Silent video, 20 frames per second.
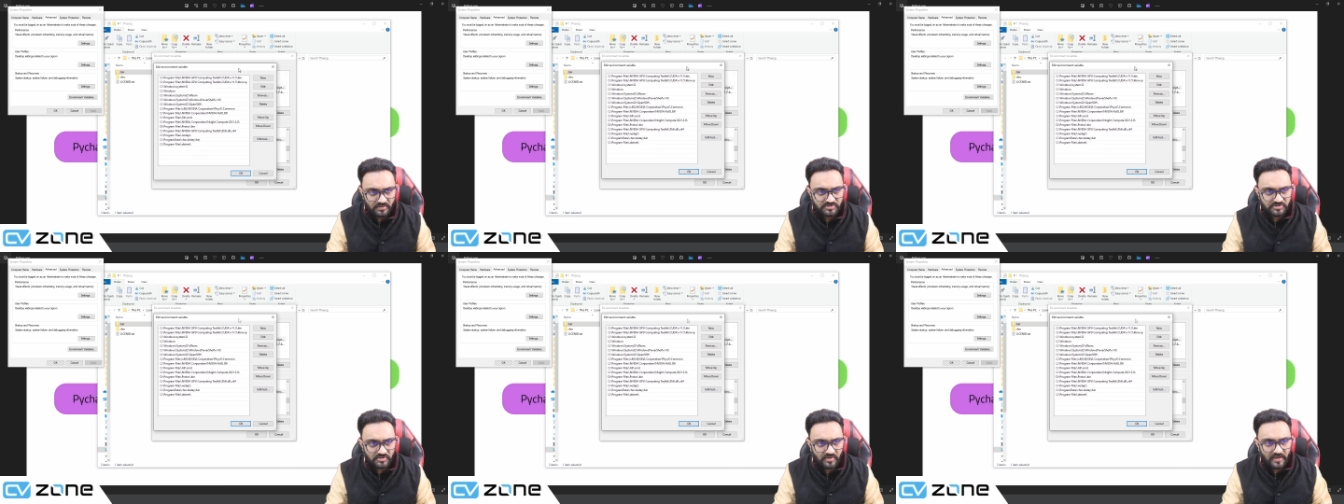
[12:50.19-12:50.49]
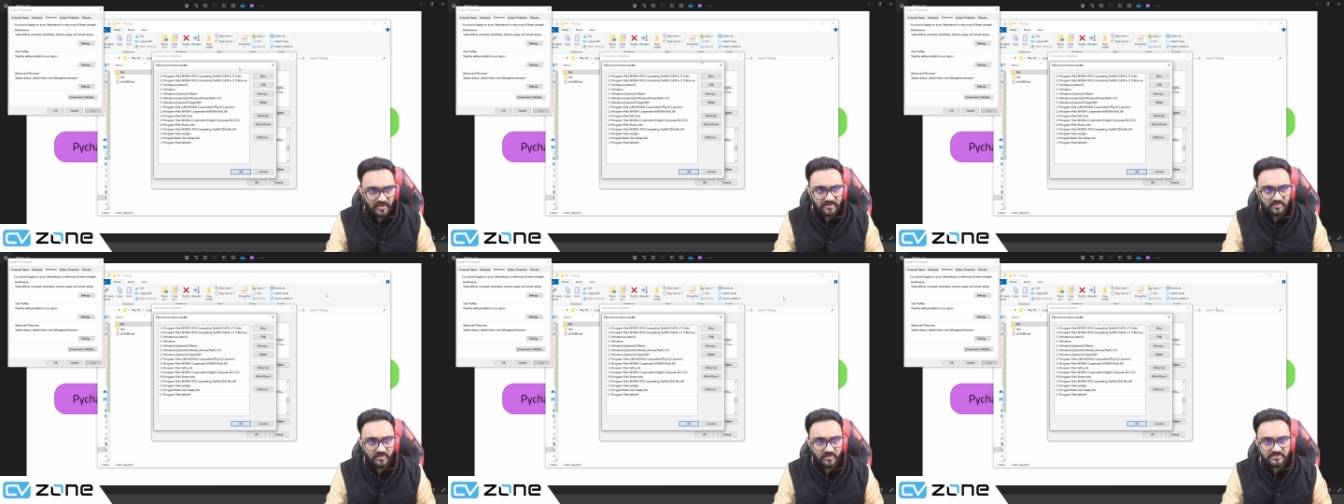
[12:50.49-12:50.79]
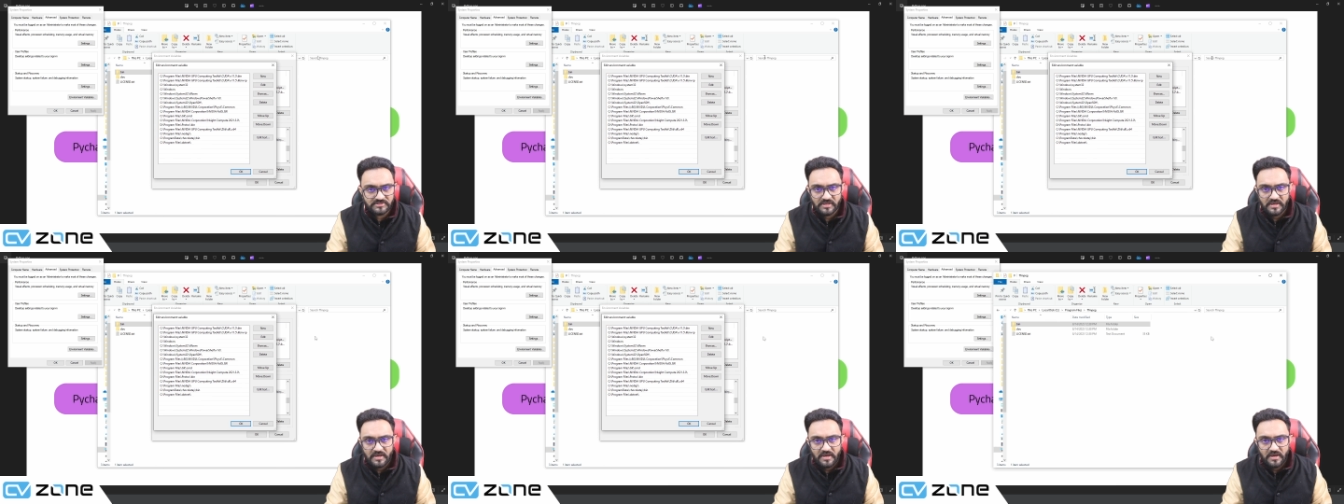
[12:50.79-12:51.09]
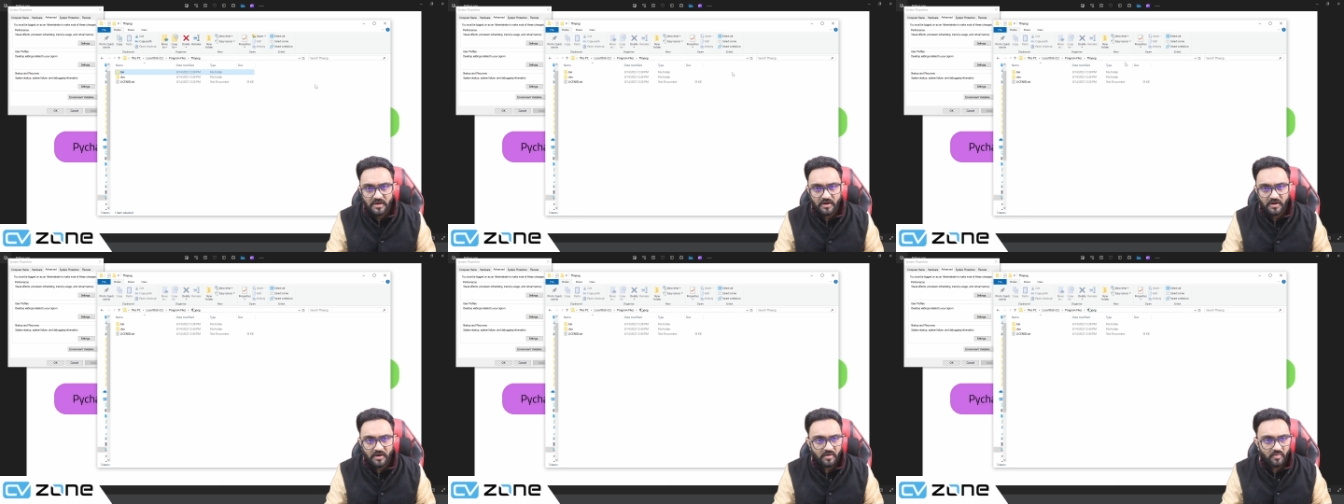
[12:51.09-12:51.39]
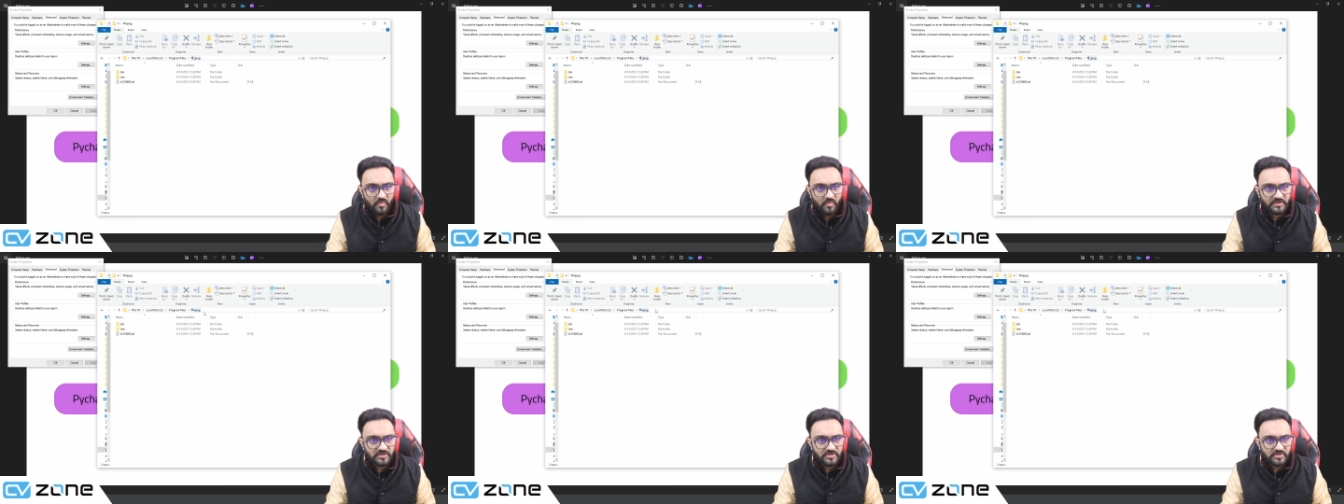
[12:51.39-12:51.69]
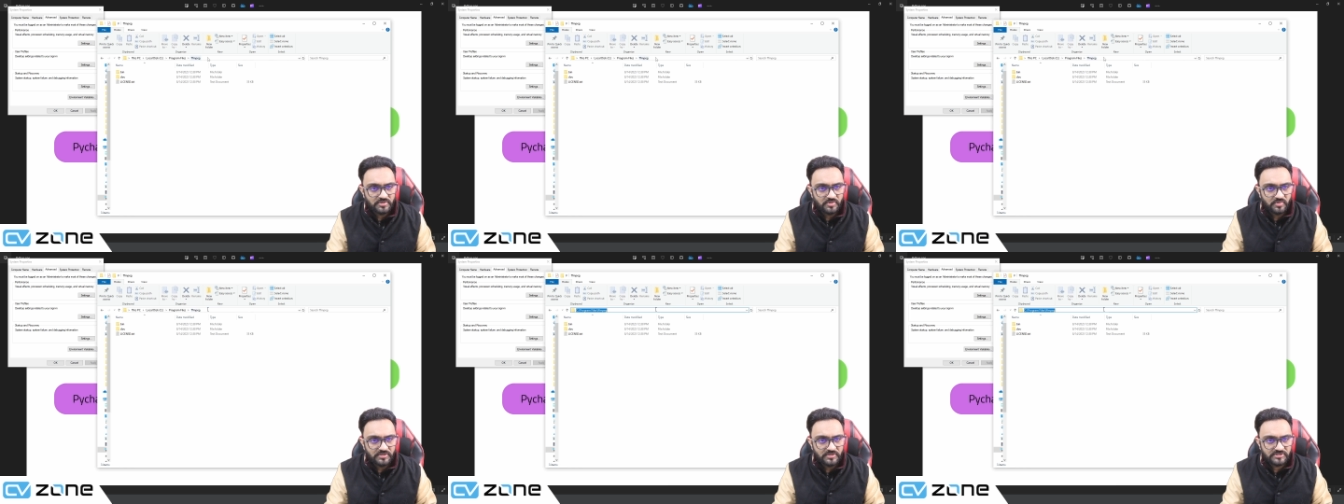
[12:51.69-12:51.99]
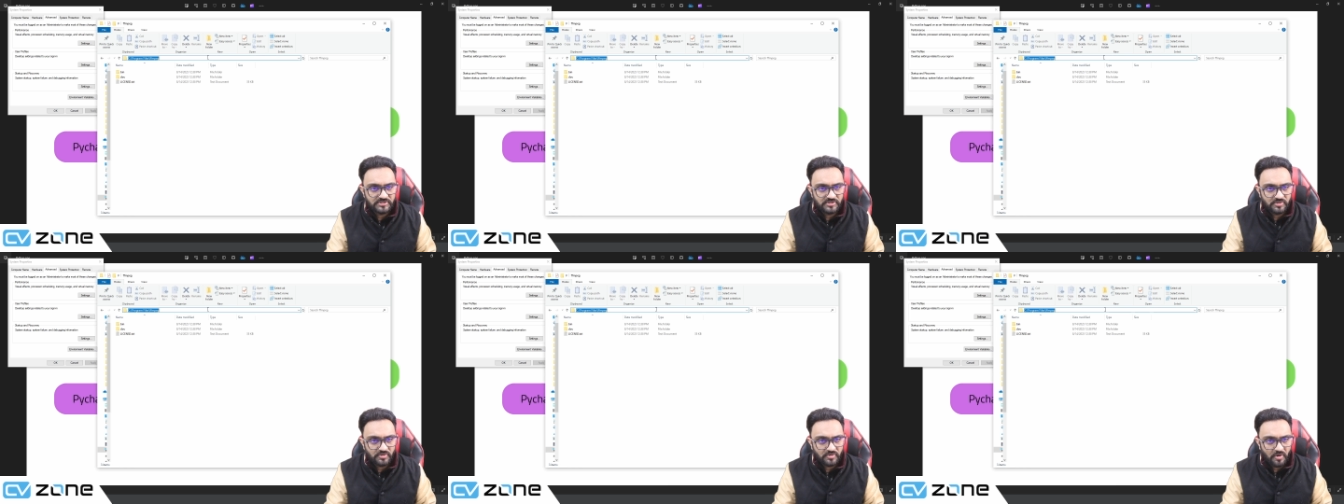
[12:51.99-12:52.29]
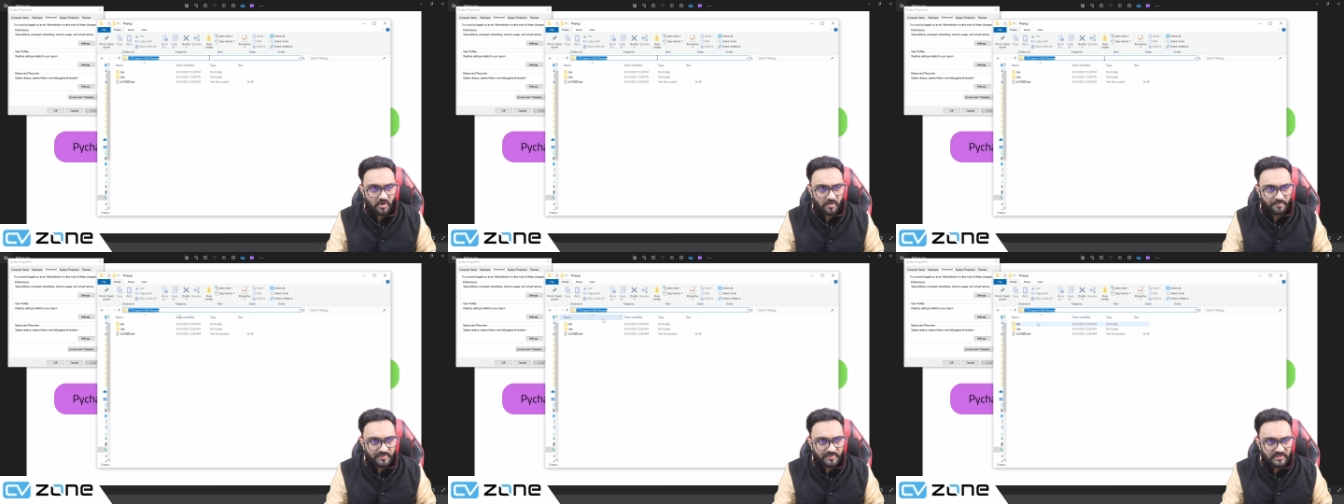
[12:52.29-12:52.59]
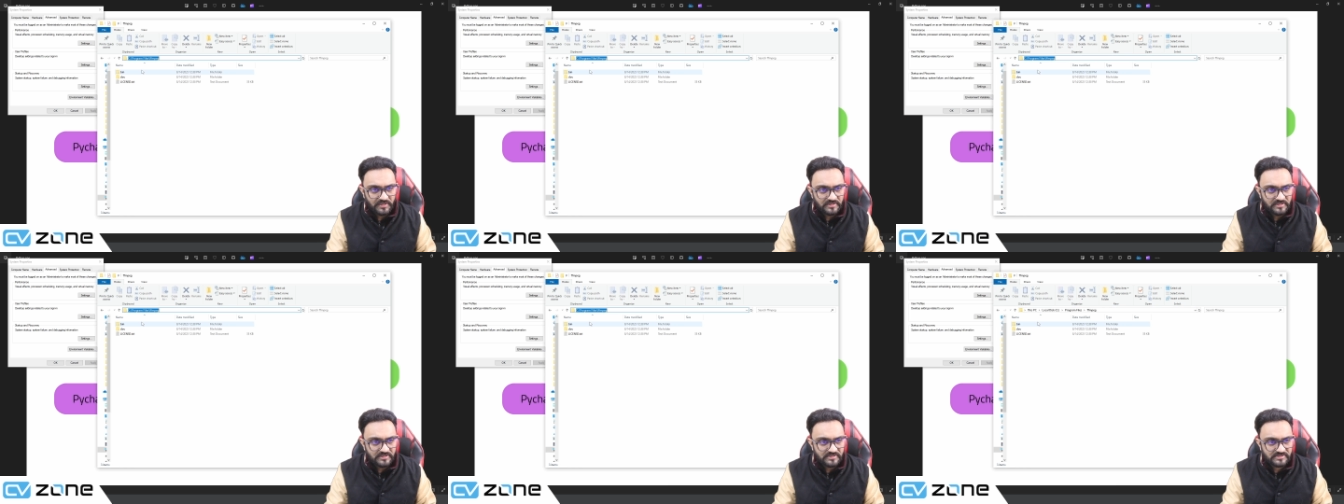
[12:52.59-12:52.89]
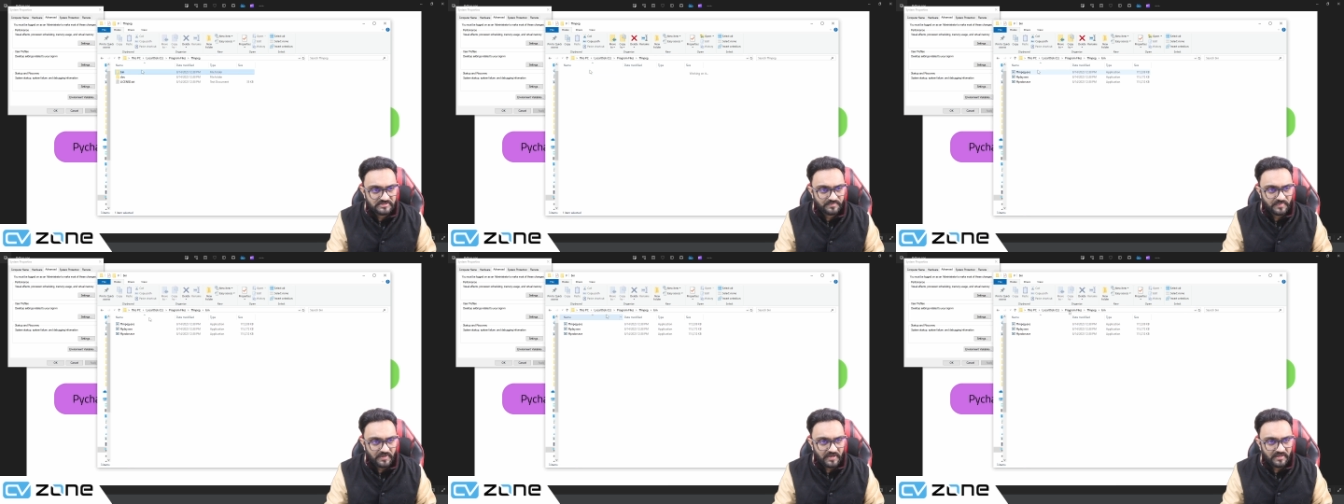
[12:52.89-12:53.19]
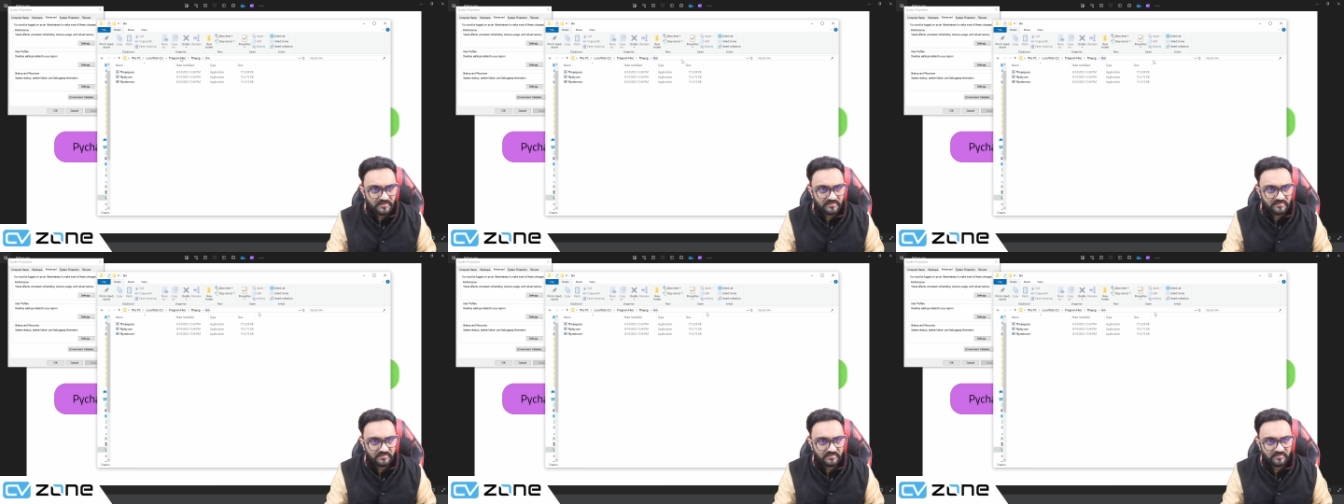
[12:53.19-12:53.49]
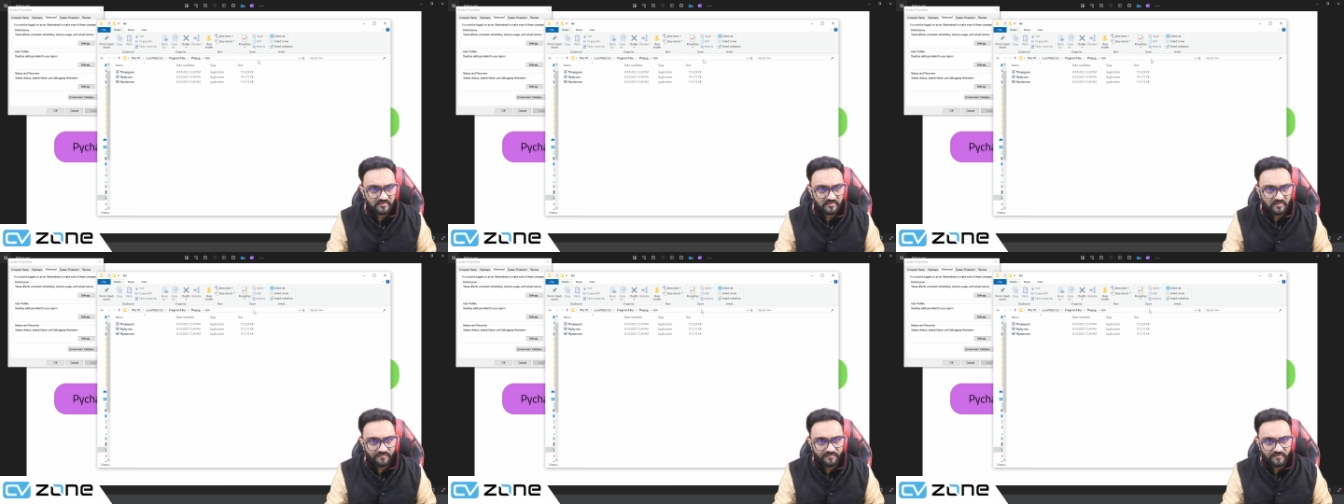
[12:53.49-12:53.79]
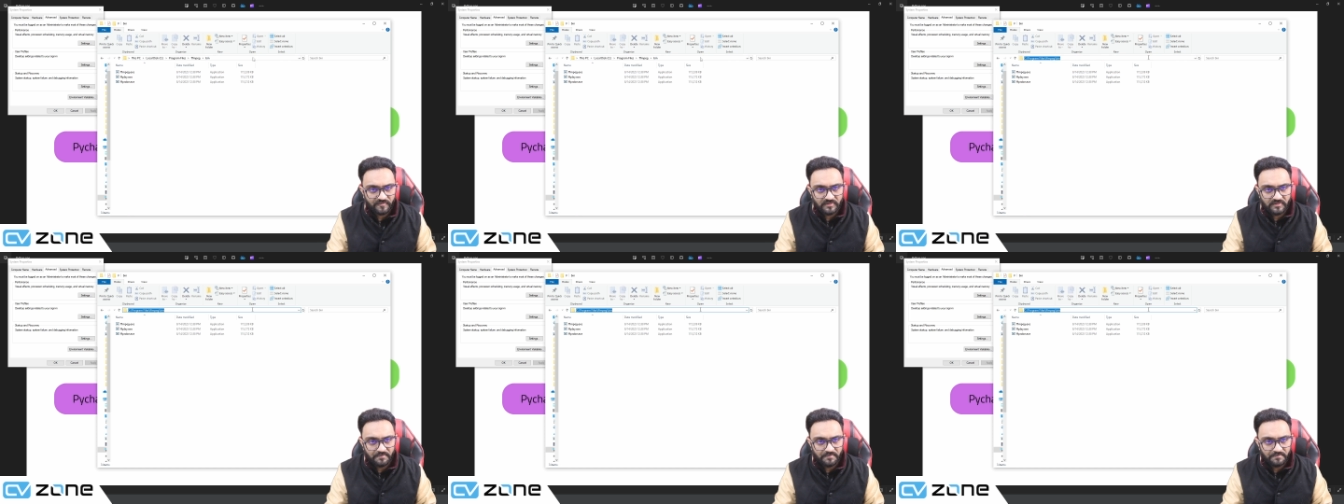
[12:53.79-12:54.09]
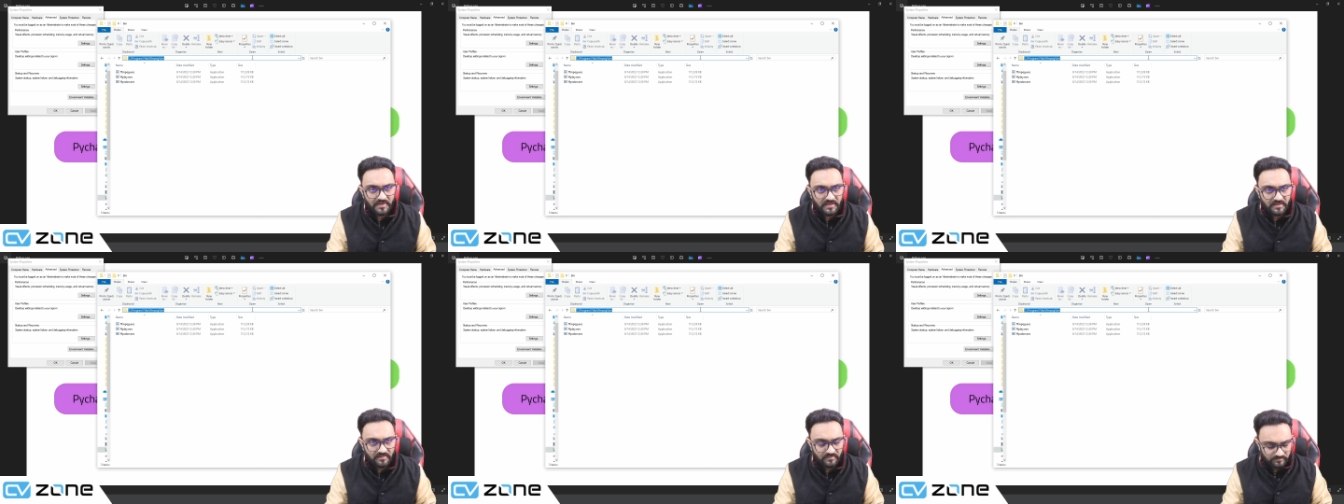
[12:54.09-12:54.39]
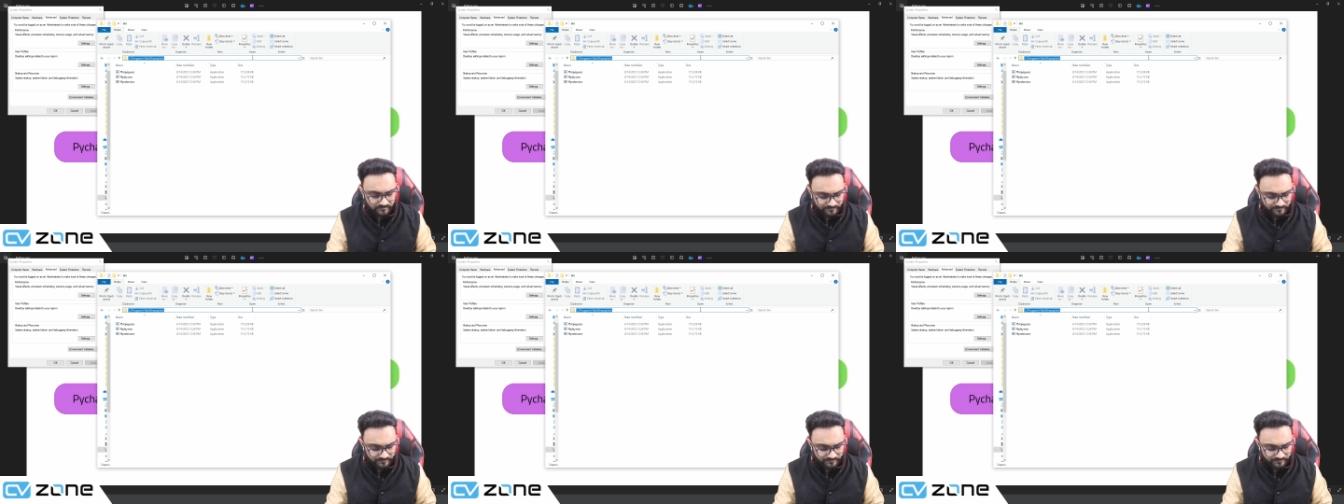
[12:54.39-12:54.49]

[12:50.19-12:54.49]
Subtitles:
So anyways, what you do is you copy this path for the bin,